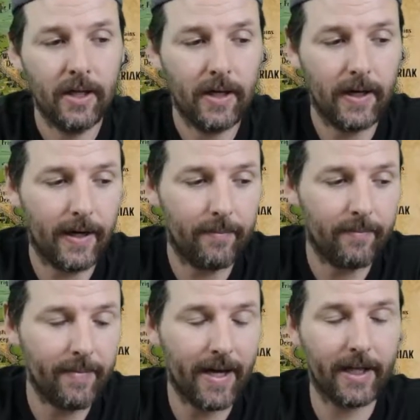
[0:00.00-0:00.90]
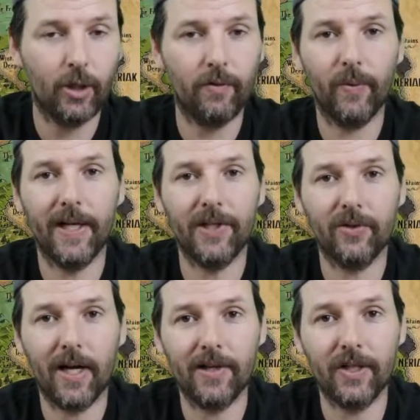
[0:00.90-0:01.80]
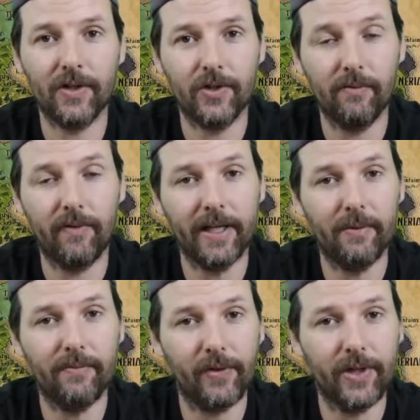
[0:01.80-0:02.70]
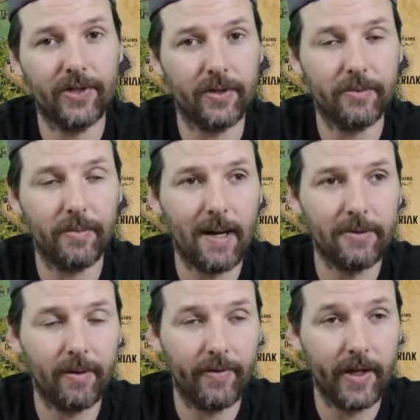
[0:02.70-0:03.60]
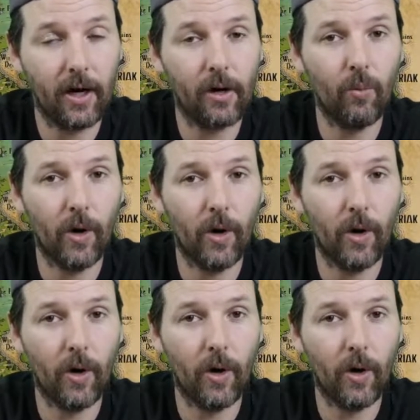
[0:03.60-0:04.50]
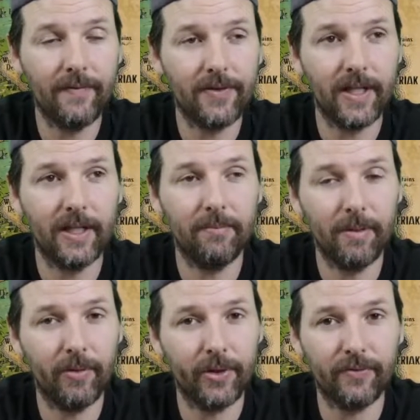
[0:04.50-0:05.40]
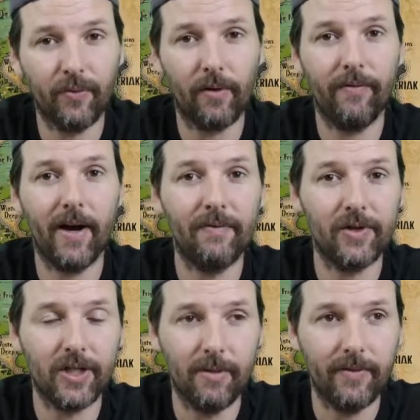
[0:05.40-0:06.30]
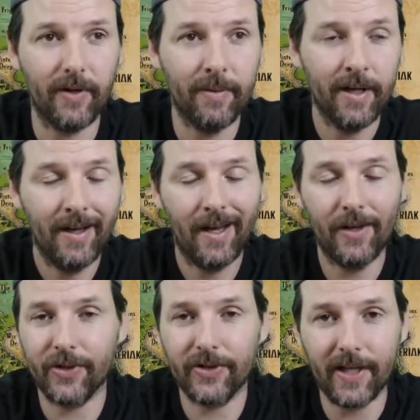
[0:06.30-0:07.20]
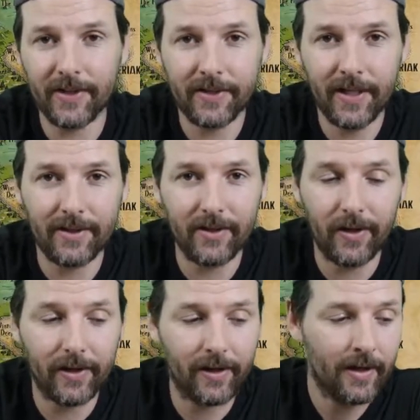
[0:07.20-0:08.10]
I'm not going to go over raid strategy because you can find them for each of those mobs, but they are one groupable. I've seen people use 4 or 5 for some of them. It just takes longer.